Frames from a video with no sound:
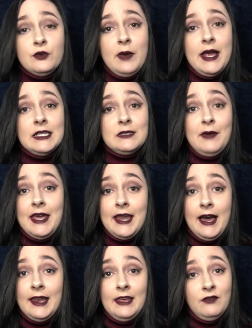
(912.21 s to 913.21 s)
remains may
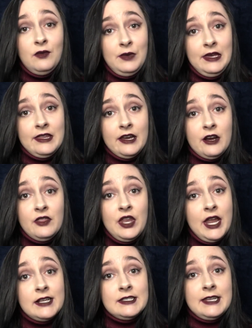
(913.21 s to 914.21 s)
not even be there the
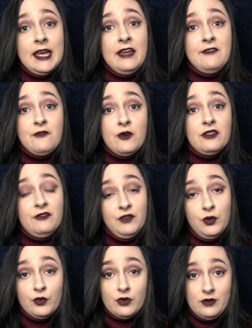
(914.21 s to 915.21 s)
next day for the
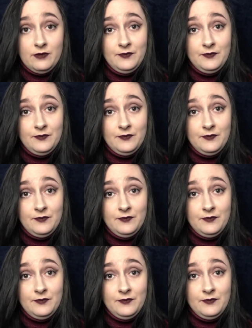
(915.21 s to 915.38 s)
funeral.